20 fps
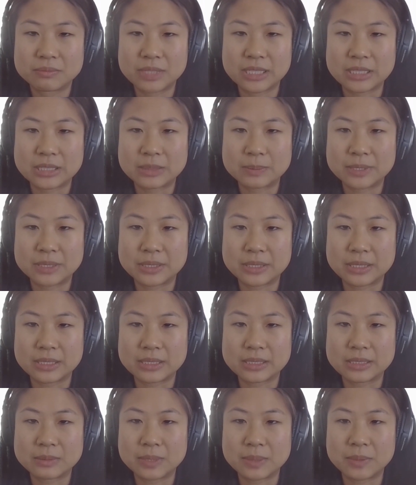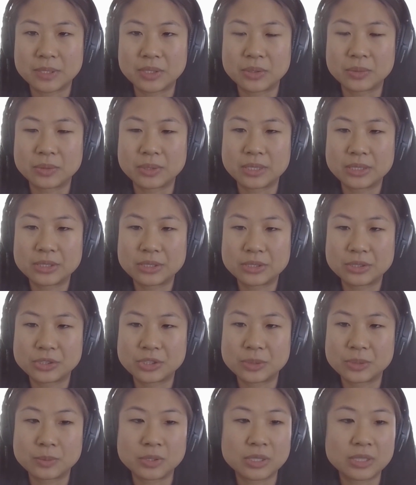experience, maybe through an
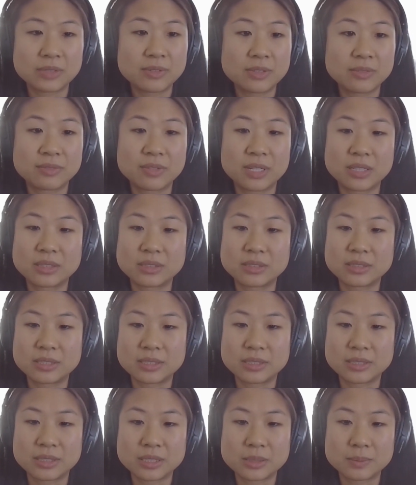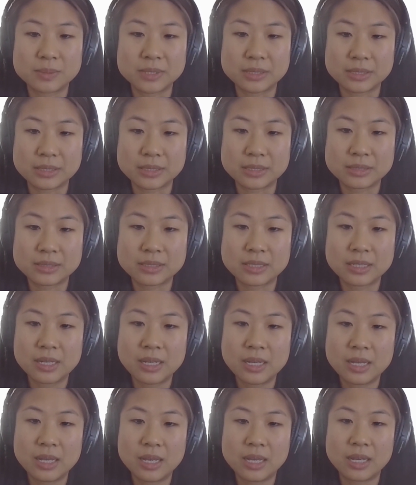internship or even a volunteer experience,
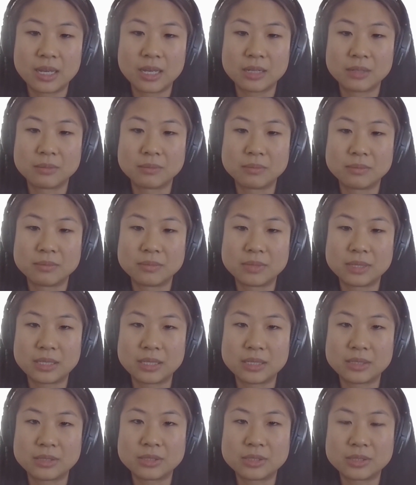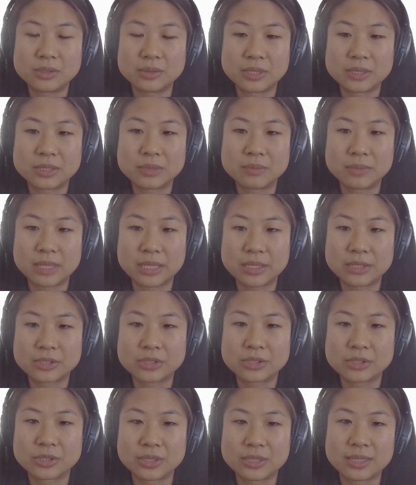into it to make
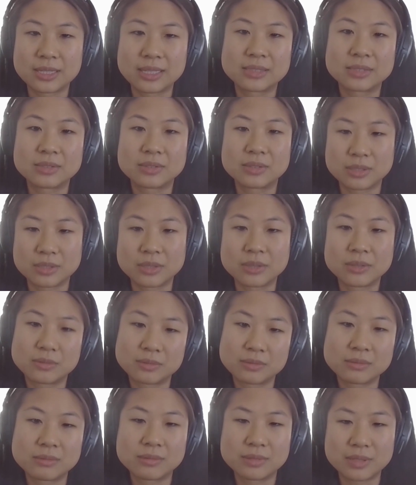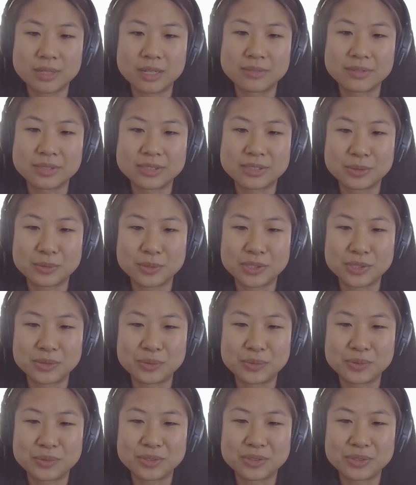sure that that's obviously what
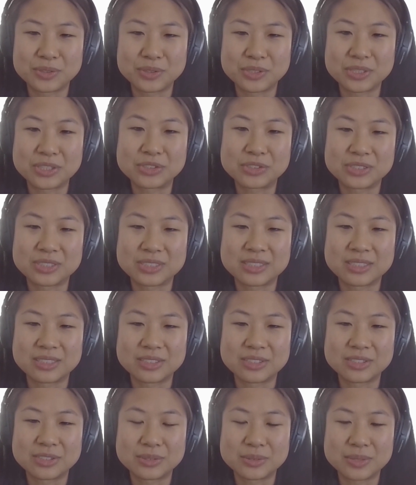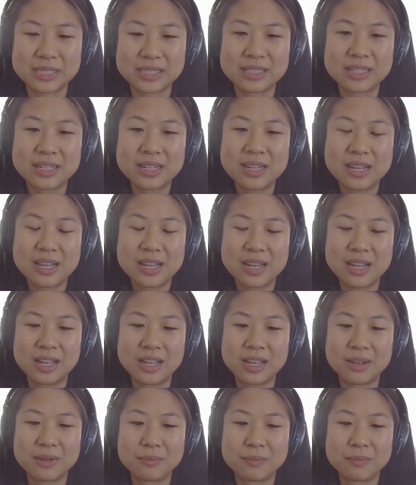you're interested in doing.
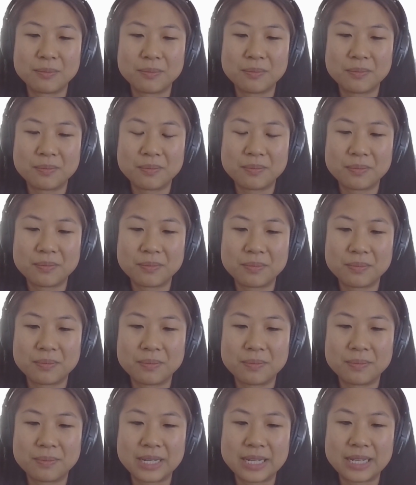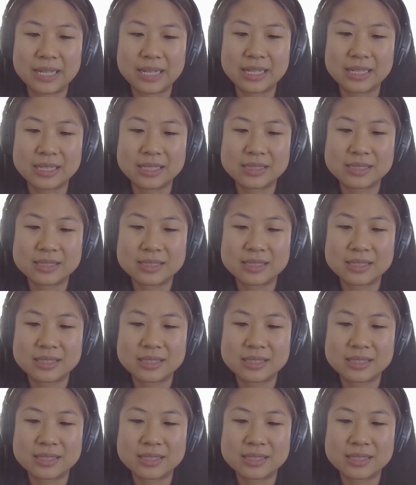Um, but